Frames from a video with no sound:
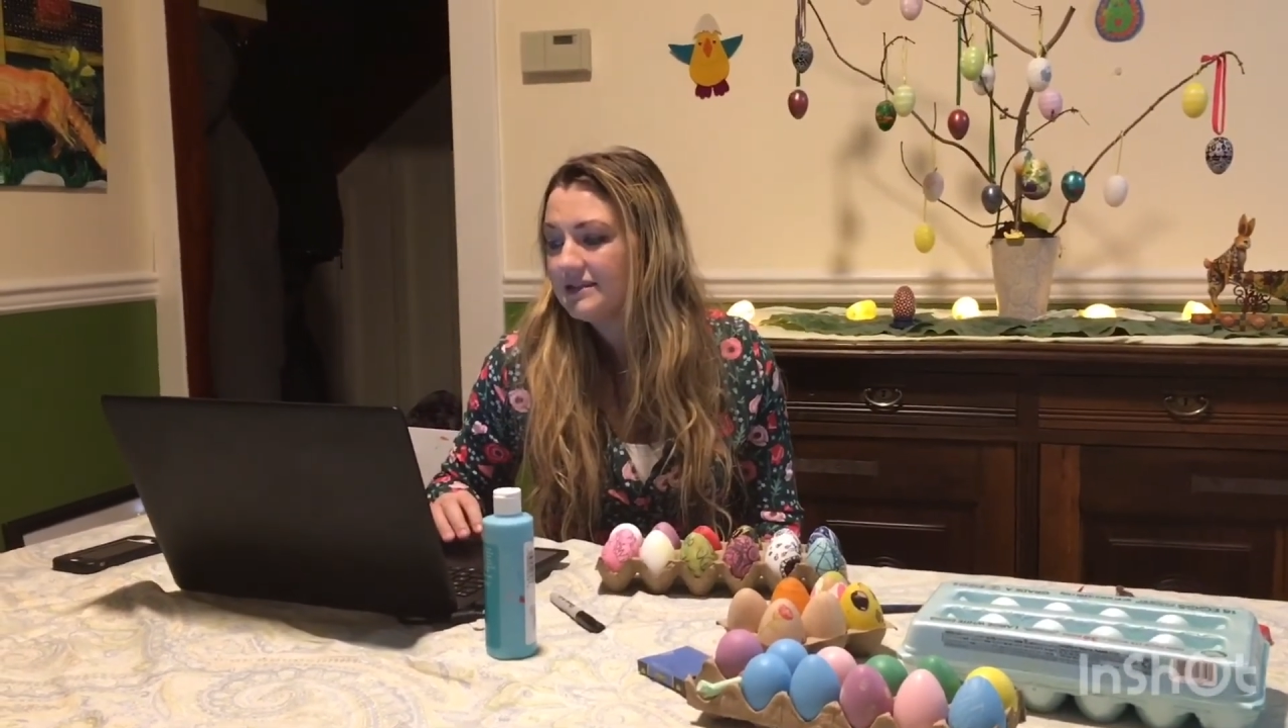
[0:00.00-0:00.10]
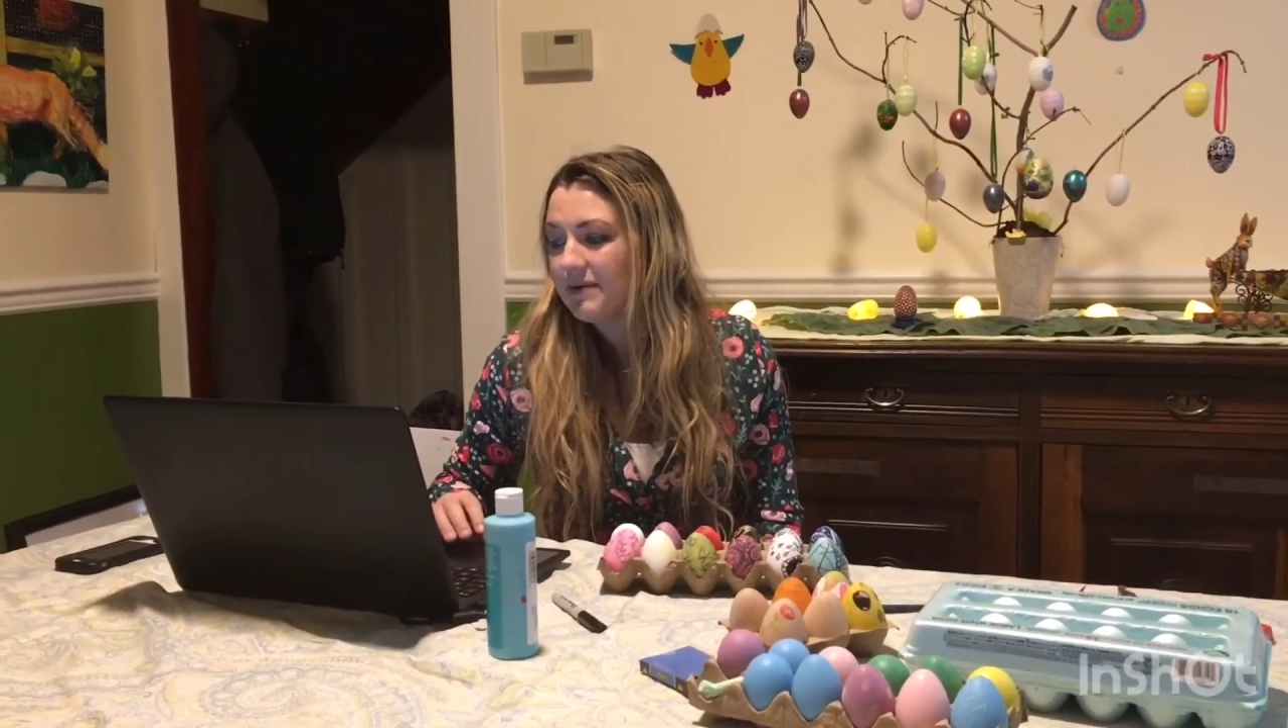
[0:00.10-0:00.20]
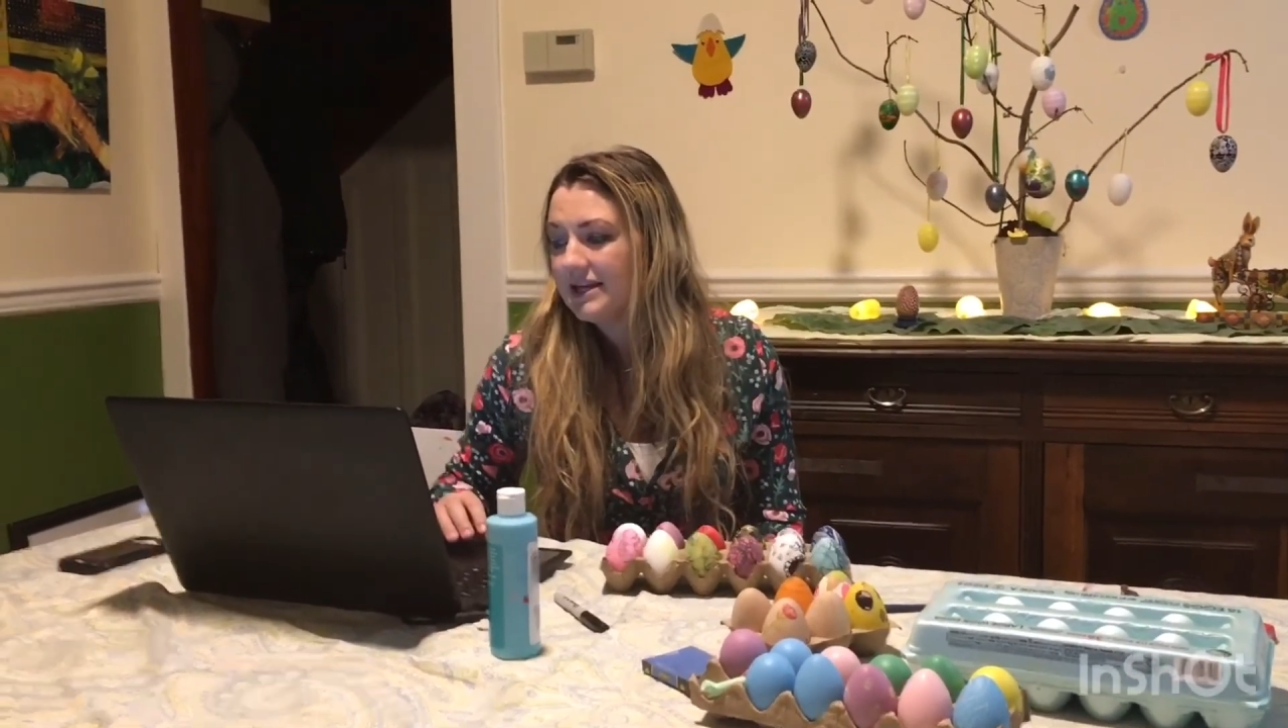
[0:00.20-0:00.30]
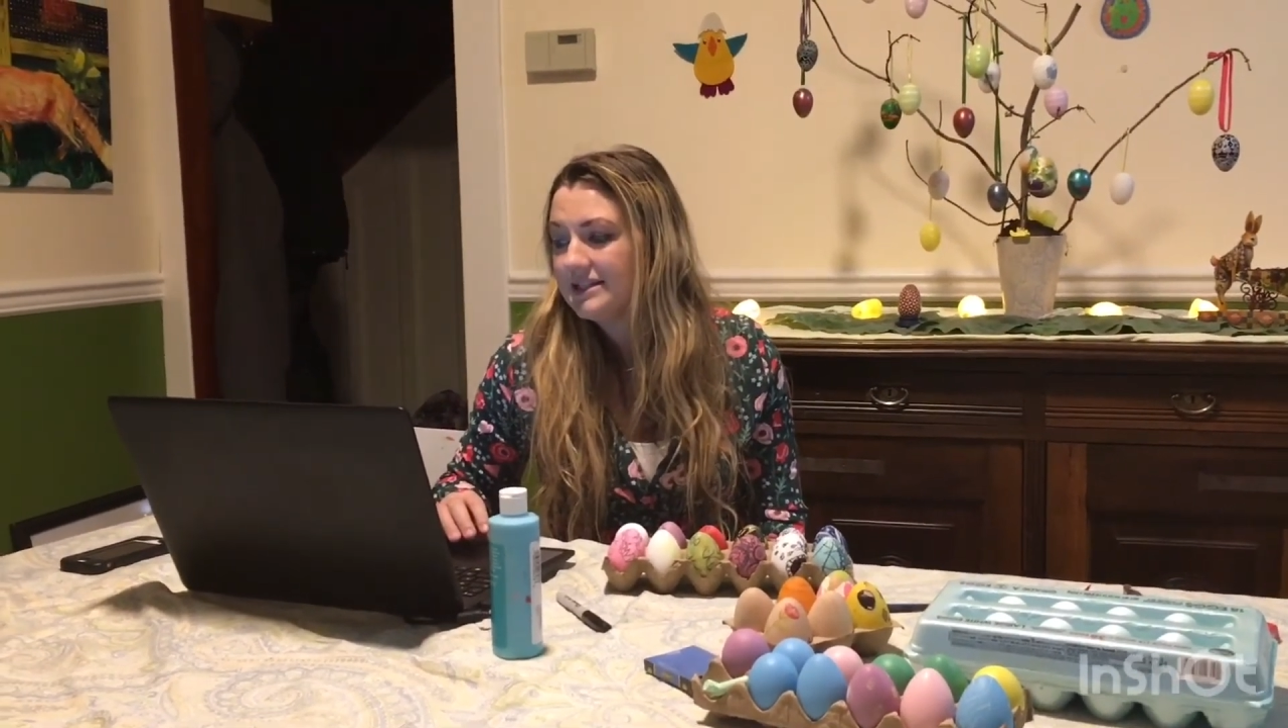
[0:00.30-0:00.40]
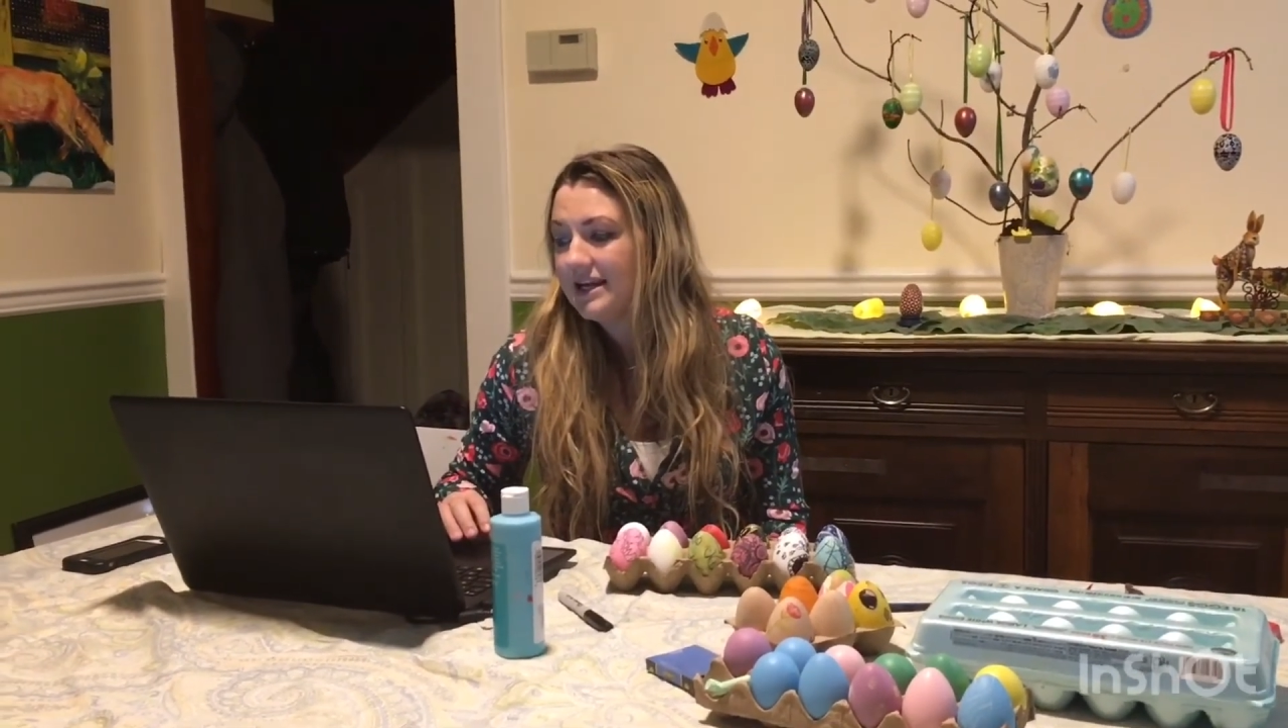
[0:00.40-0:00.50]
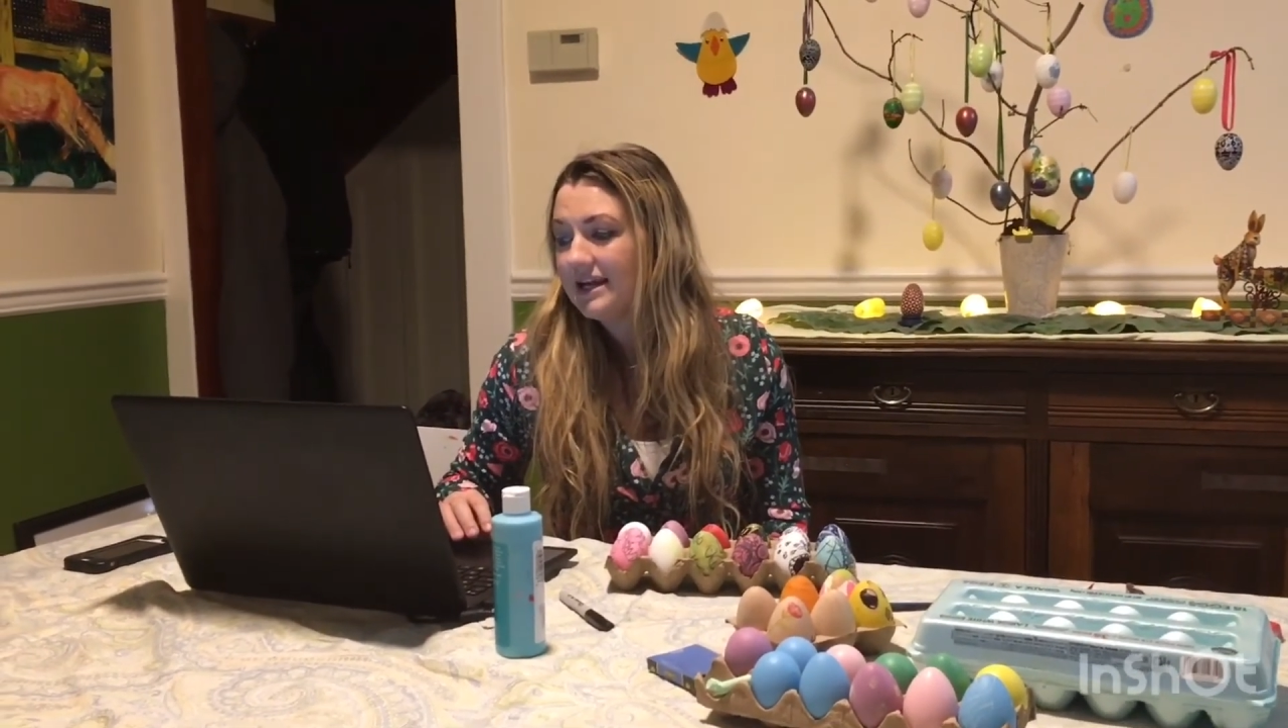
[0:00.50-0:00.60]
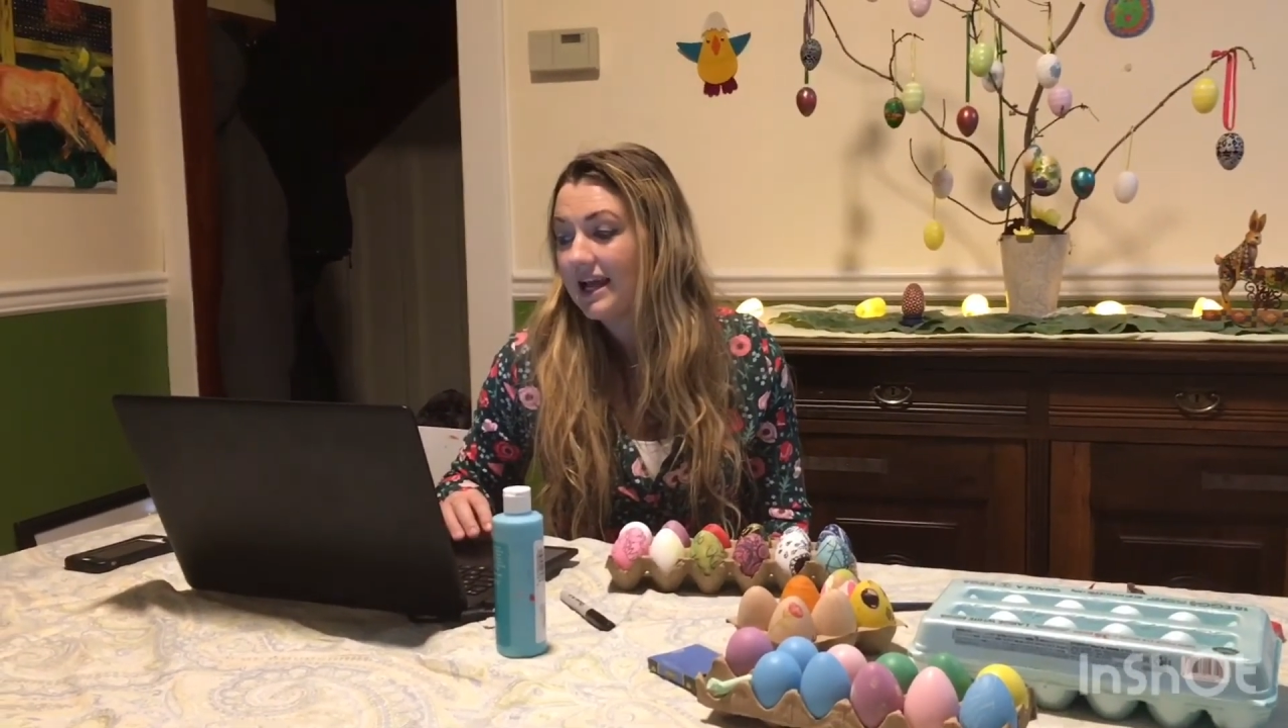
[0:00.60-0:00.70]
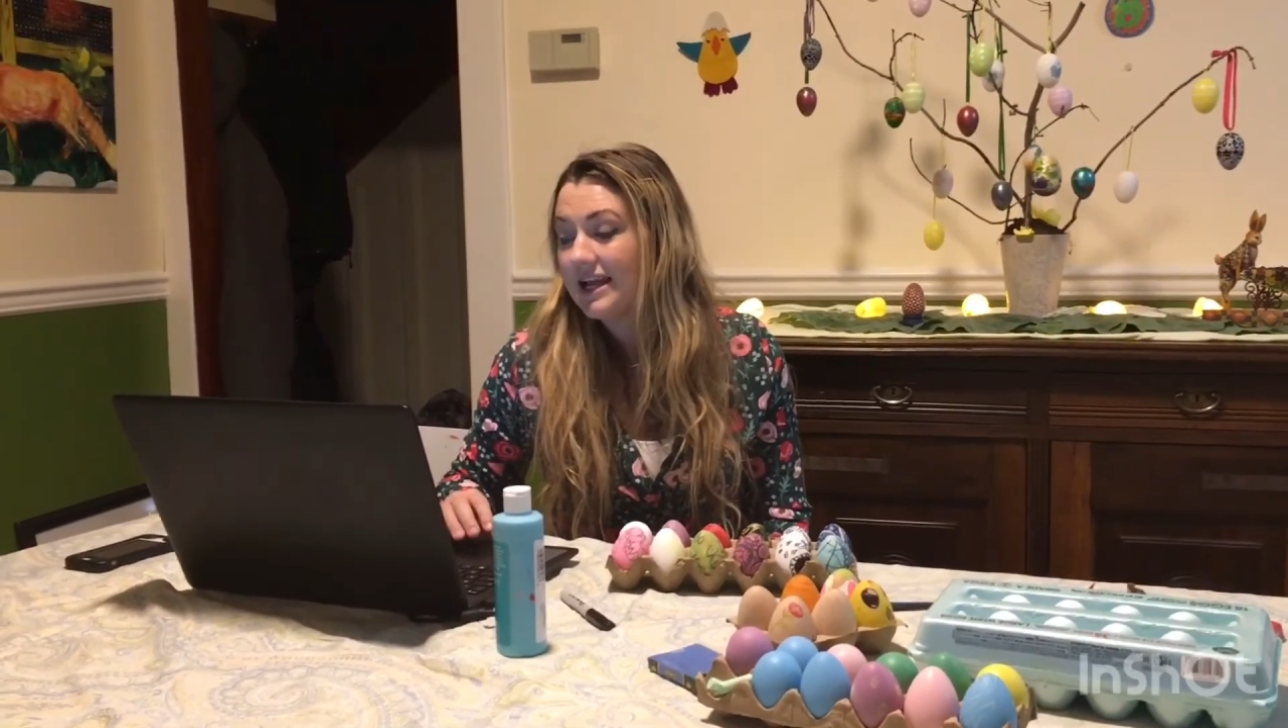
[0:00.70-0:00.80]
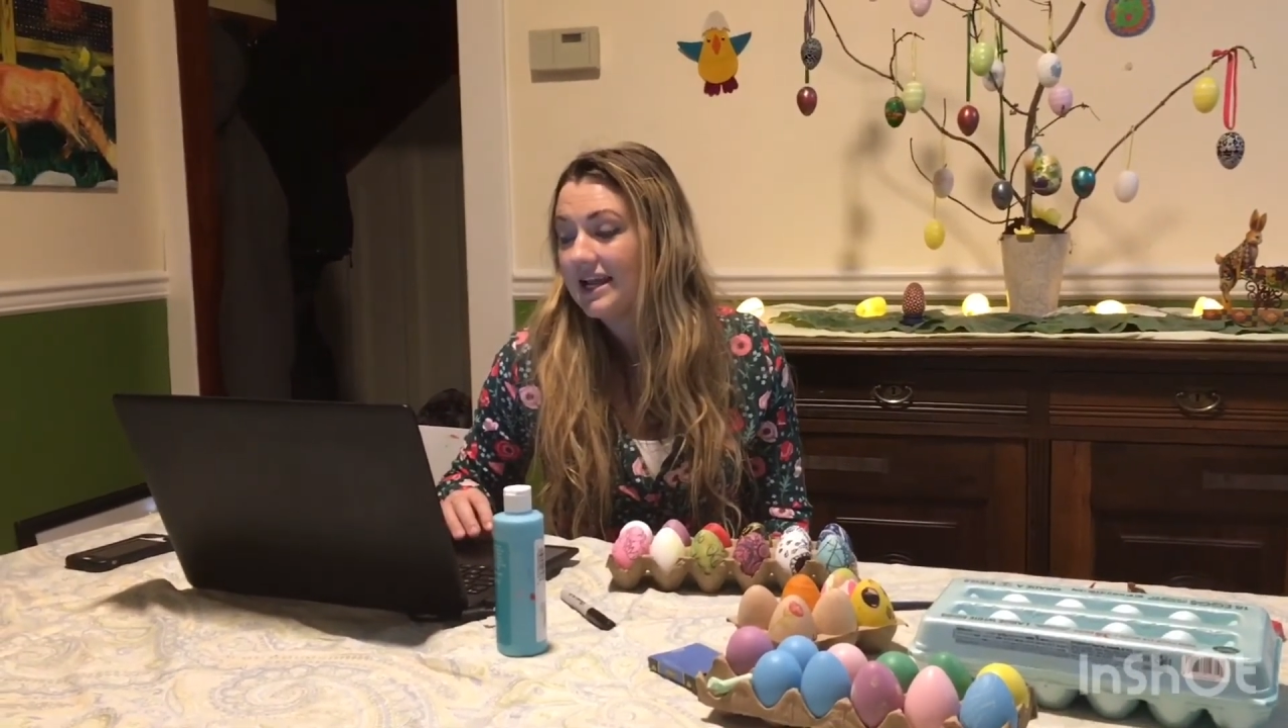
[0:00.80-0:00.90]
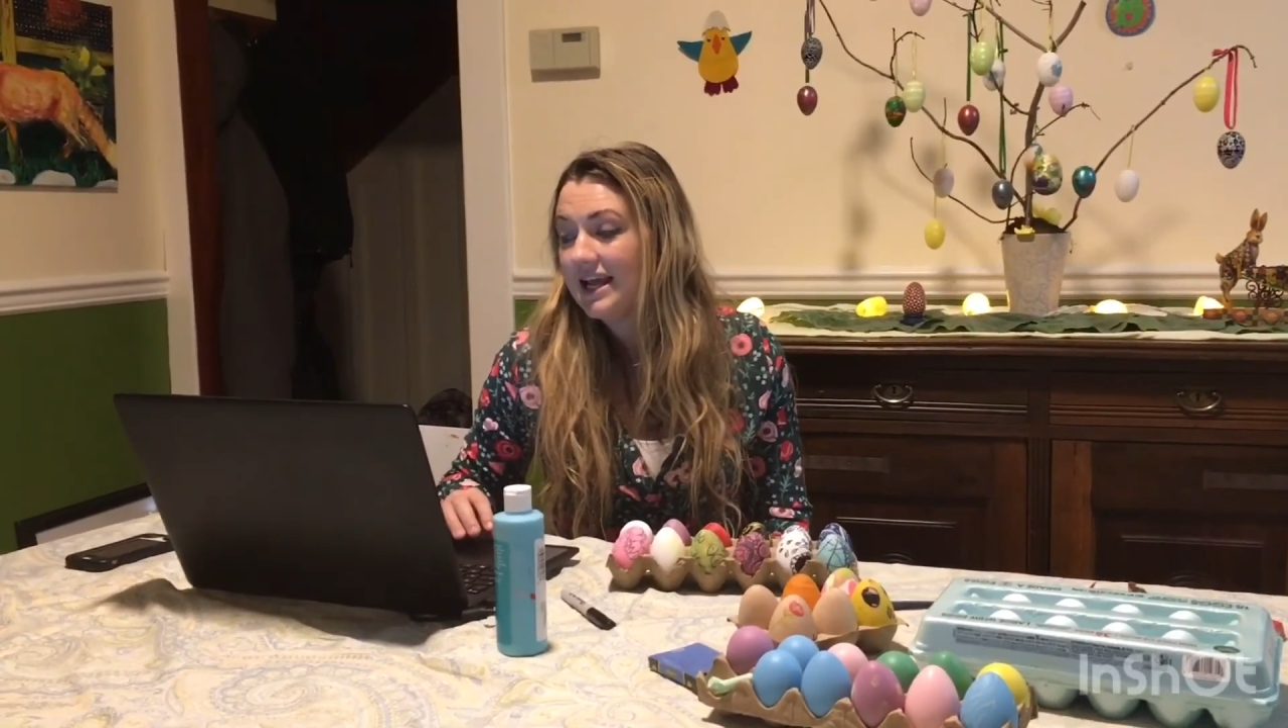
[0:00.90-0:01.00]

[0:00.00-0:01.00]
a painted egg and